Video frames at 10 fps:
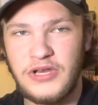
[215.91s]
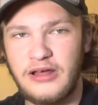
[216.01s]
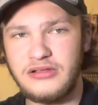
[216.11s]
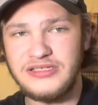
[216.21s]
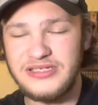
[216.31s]
Now,
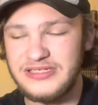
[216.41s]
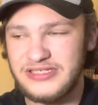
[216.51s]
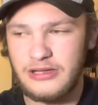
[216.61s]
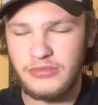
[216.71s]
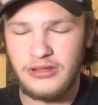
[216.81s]
this is
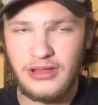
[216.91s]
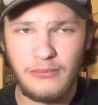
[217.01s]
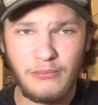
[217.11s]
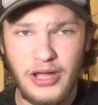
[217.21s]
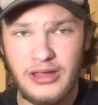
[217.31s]
something that
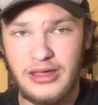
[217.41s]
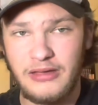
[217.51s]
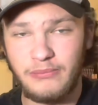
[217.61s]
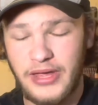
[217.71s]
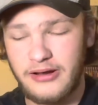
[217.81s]
might
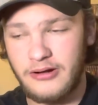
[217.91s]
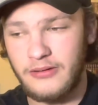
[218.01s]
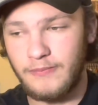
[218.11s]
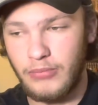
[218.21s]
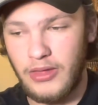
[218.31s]
get
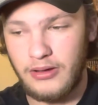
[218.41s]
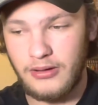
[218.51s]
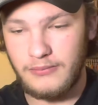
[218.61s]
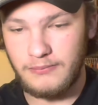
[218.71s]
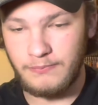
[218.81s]
better
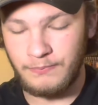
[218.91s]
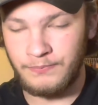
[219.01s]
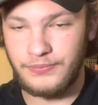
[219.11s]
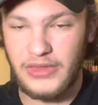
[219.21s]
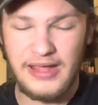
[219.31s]

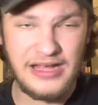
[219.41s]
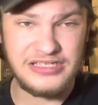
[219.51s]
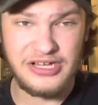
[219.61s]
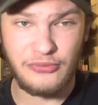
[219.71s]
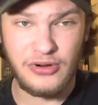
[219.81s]

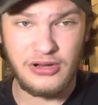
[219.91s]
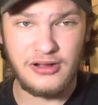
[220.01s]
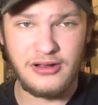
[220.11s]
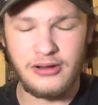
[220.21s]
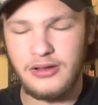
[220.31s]
as I read
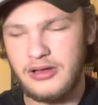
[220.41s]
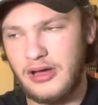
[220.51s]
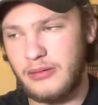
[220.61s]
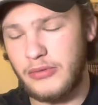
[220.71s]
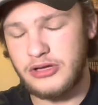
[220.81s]
on.
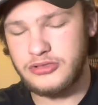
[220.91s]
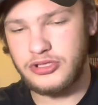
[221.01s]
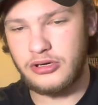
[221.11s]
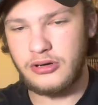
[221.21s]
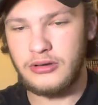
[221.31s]
I'm not
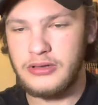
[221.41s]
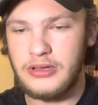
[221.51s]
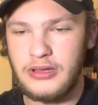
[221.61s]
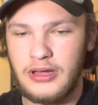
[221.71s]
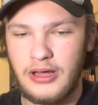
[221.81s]
sure,
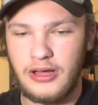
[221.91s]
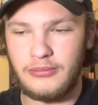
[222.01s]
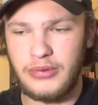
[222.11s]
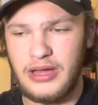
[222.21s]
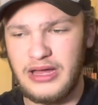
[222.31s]

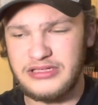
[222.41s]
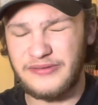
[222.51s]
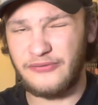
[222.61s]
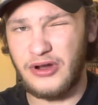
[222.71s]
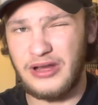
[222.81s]
but as
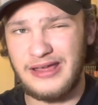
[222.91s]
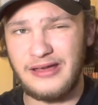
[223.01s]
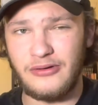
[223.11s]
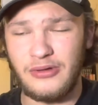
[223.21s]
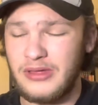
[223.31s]
of right
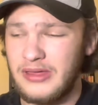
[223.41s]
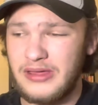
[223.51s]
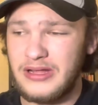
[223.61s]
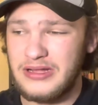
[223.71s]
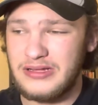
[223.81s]
now,
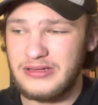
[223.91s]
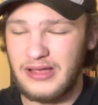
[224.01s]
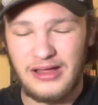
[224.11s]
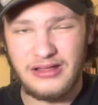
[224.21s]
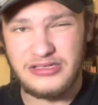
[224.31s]

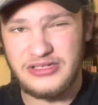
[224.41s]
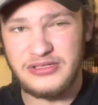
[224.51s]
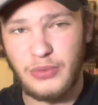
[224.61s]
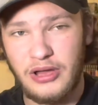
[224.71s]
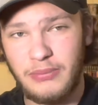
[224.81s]
yeah, that's
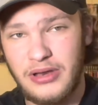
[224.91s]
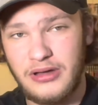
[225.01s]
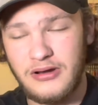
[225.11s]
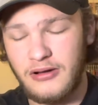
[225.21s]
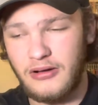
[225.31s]
just my
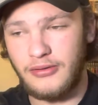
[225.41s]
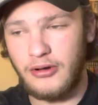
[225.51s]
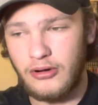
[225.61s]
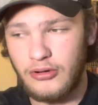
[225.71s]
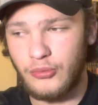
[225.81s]
opinion on the
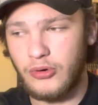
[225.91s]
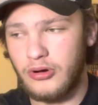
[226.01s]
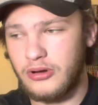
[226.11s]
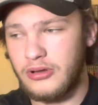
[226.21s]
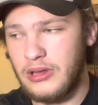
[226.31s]
artwork.